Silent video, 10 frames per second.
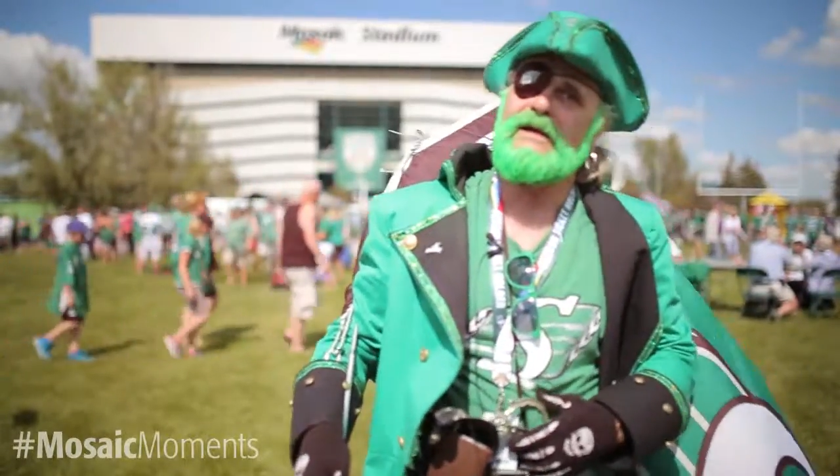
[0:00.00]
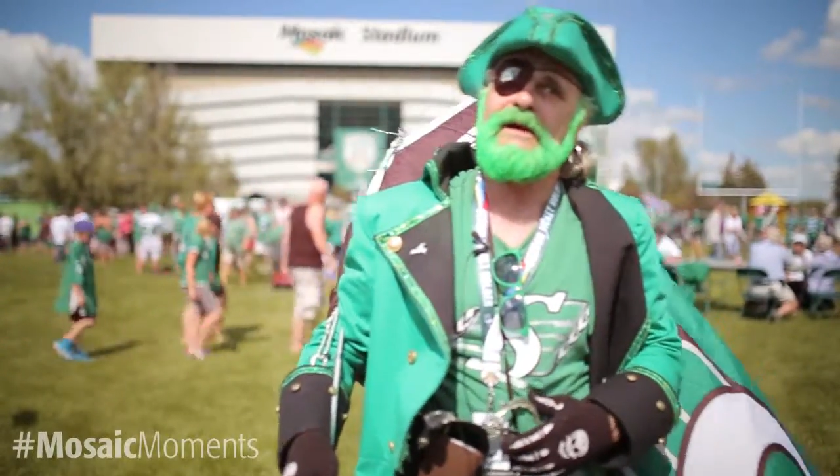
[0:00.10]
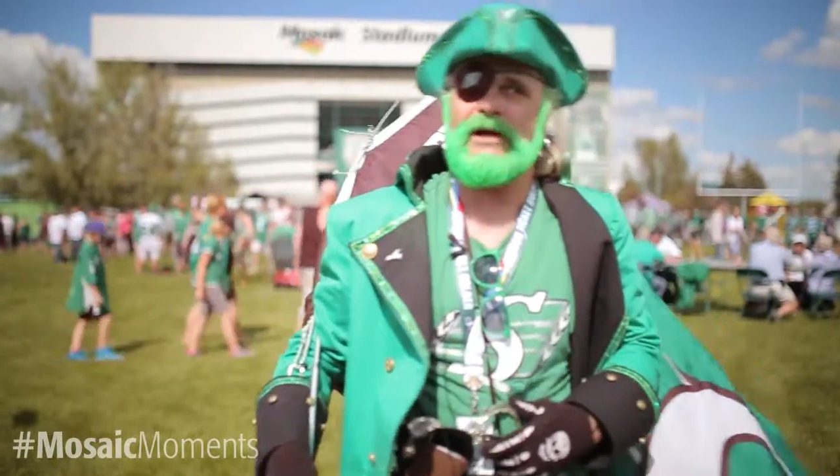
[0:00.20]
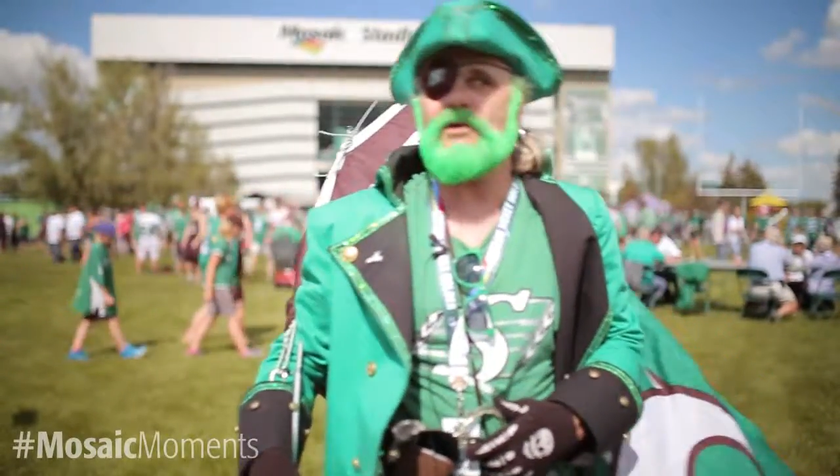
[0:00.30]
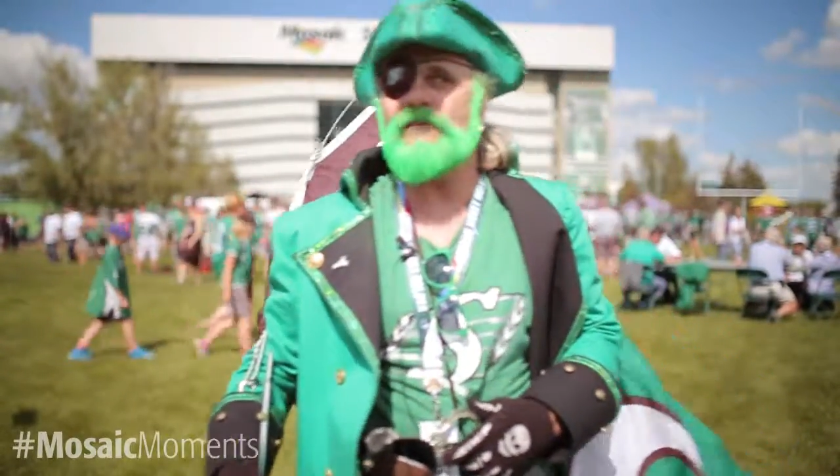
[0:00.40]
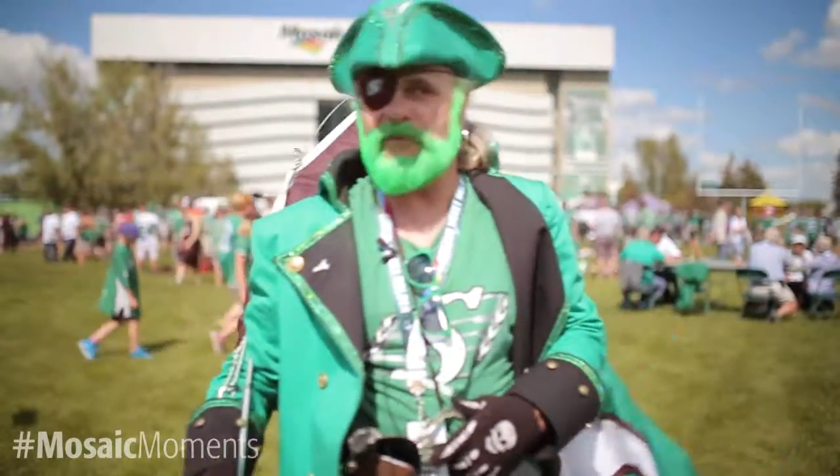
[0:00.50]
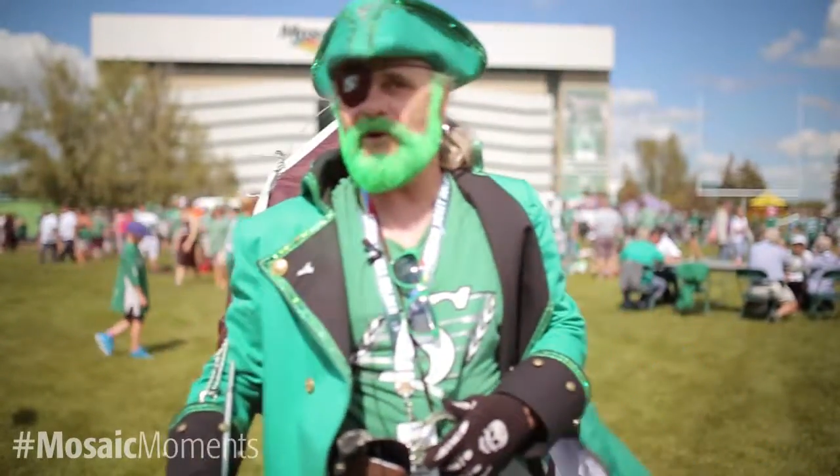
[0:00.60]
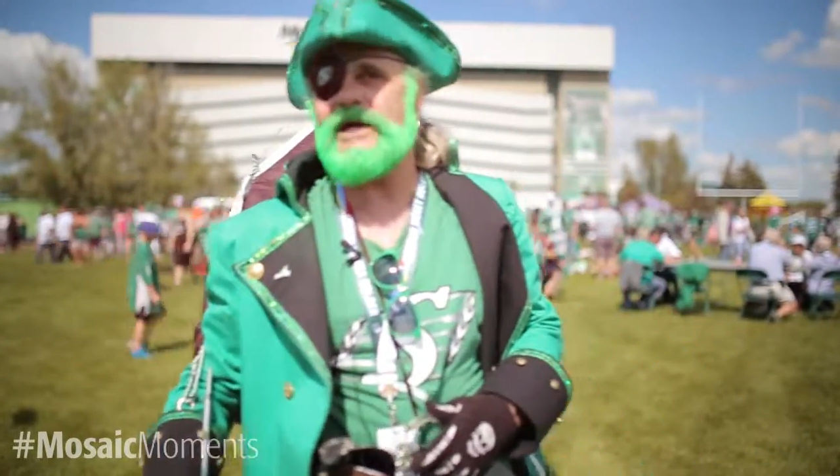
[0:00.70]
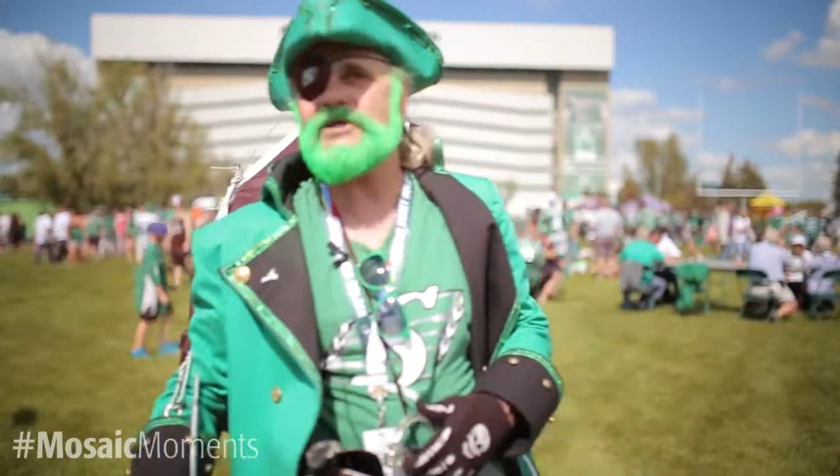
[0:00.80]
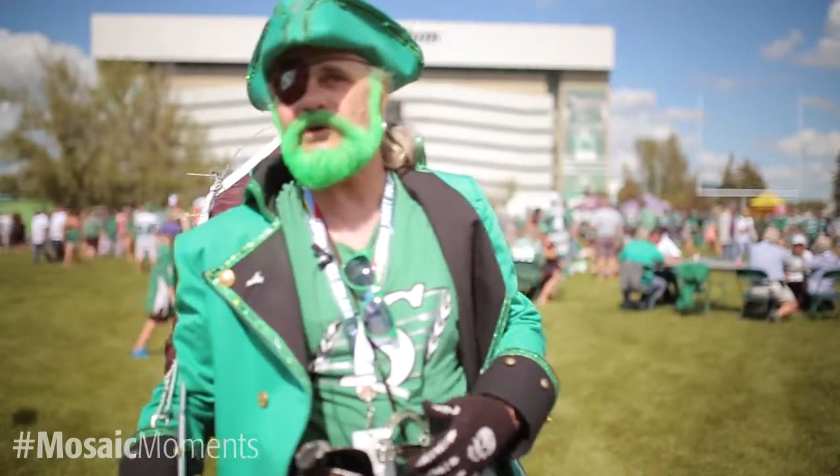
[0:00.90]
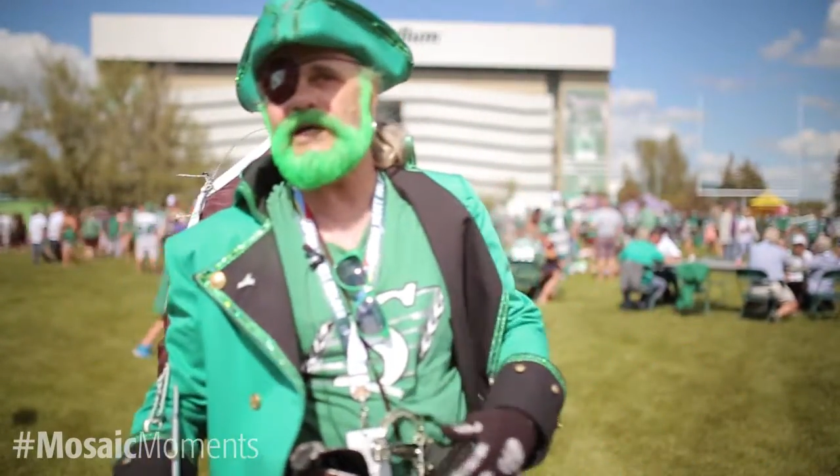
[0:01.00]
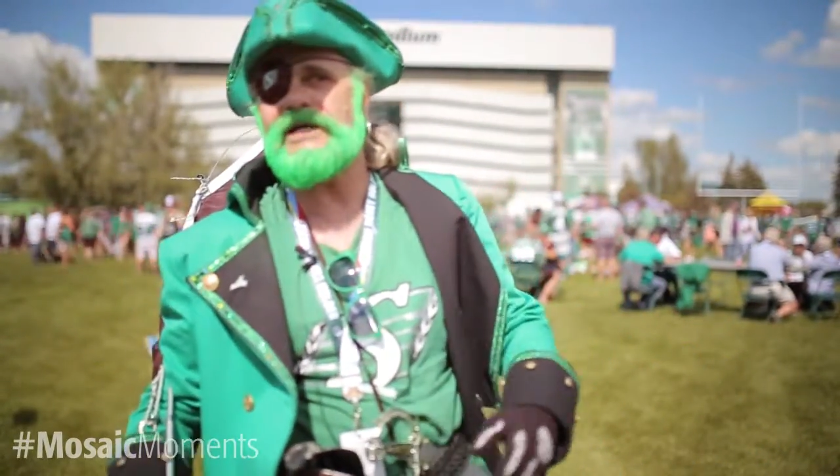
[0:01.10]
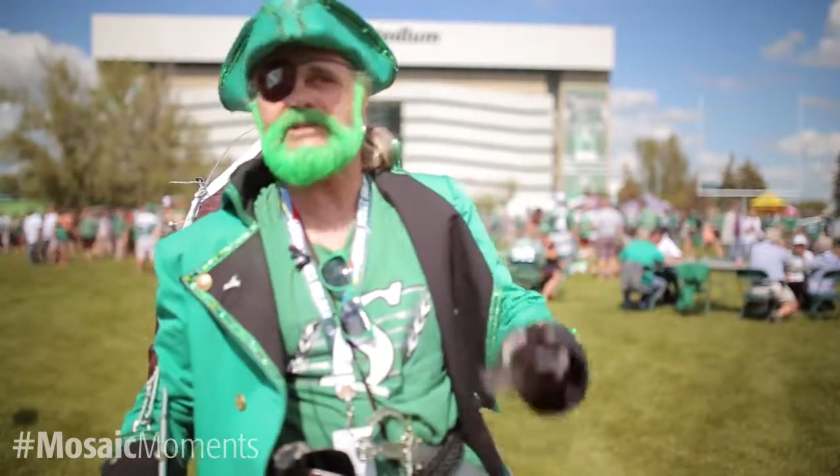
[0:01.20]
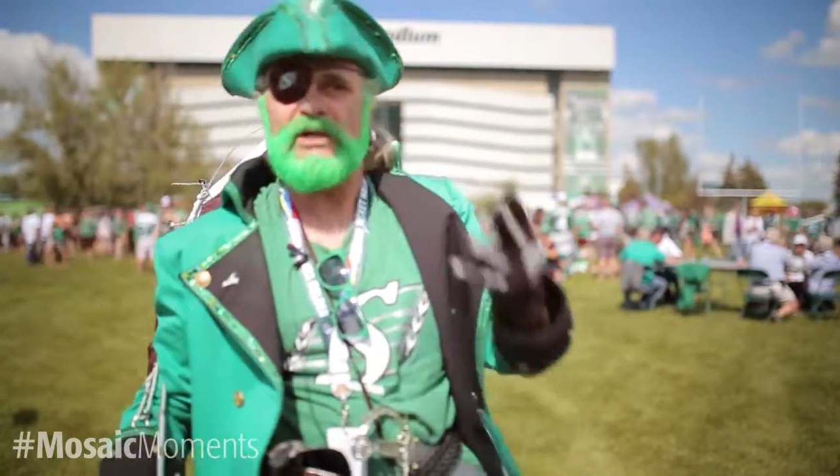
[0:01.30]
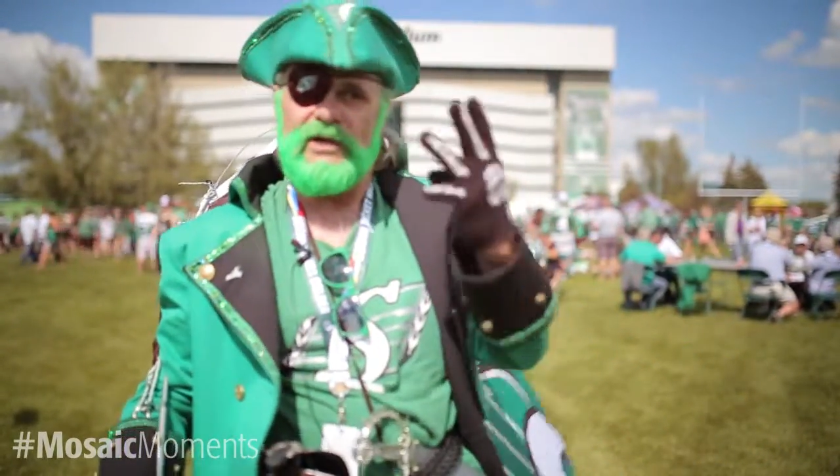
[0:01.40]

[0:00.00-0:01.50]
I go for x-rays,